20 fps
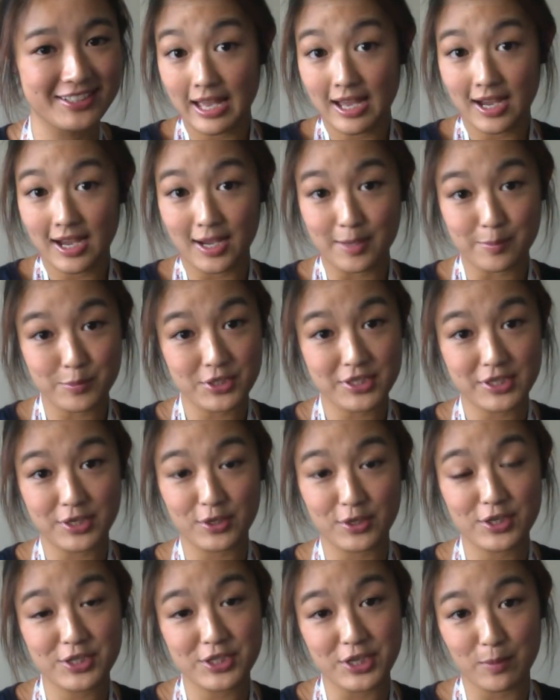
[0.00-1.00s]
I'm just here to
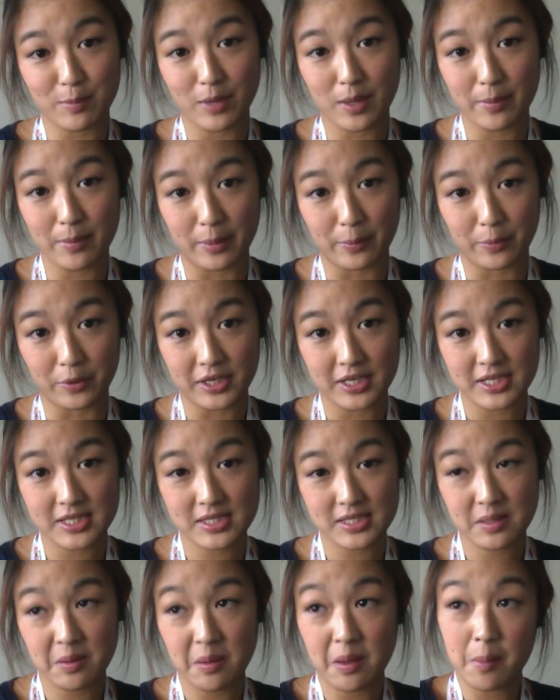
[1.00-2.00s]
share my memories,
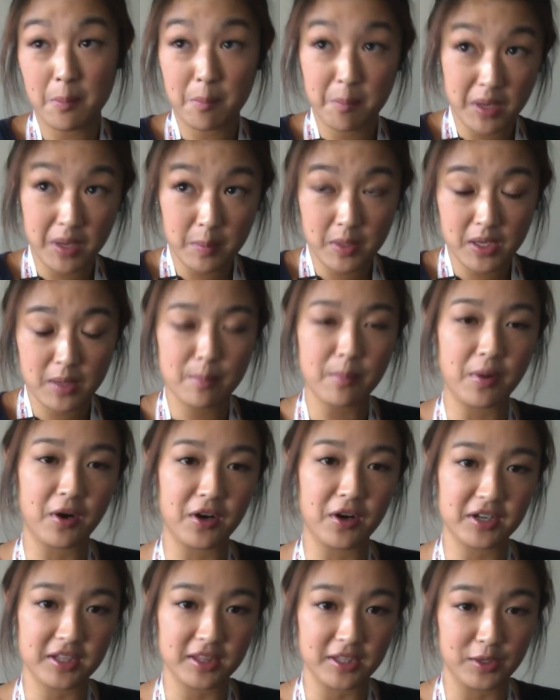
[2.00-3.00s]
maybe impart a
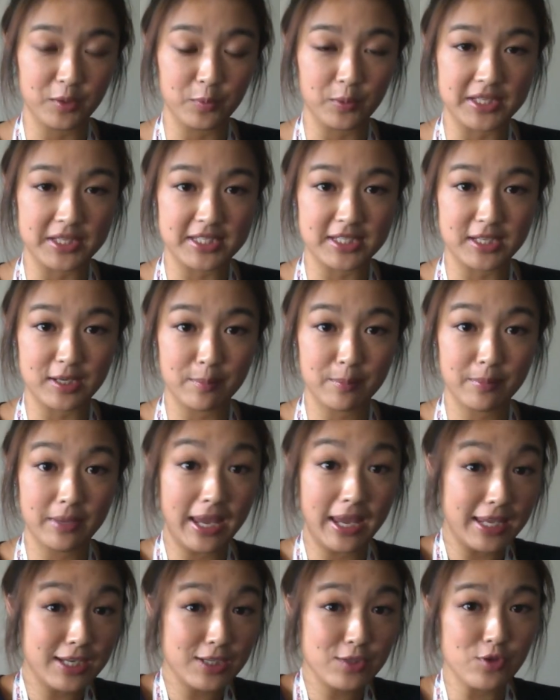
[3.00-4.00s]
little wisdom,
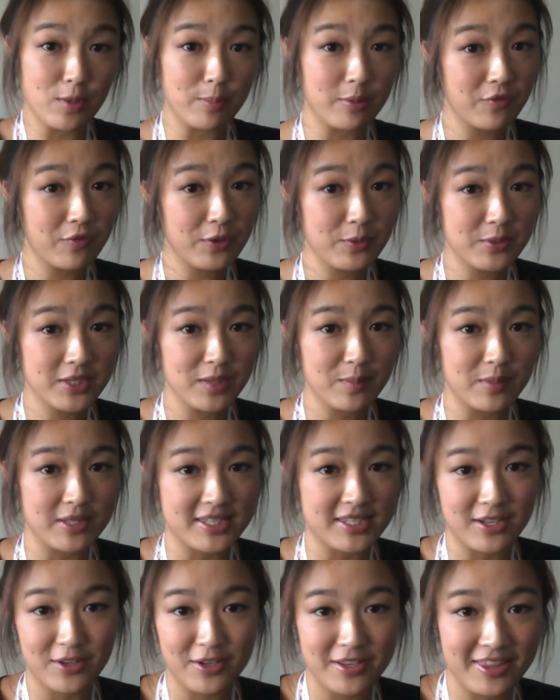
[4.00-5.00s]
and drop a few tidbits
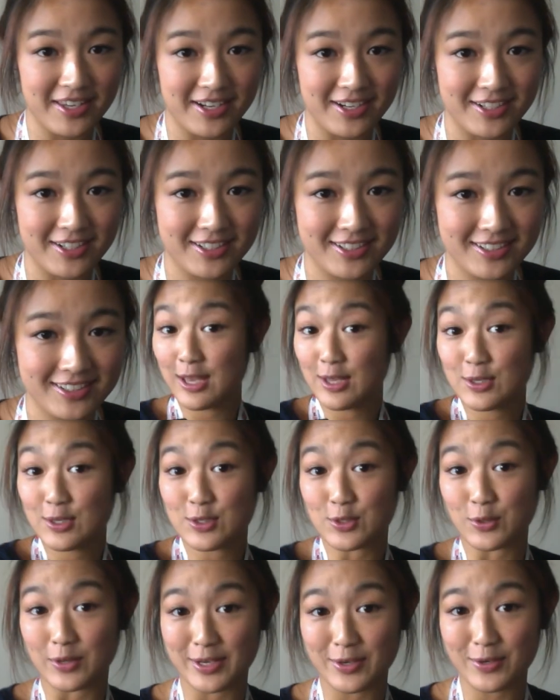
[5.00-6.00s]
here and there. So
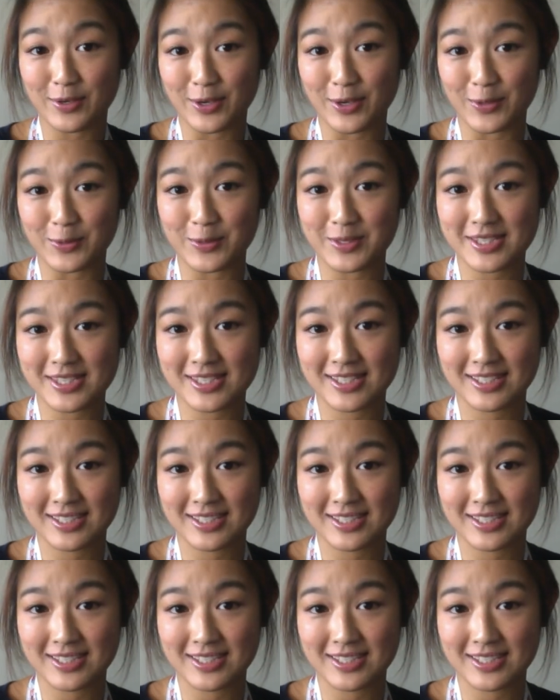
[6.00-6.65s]
here goes.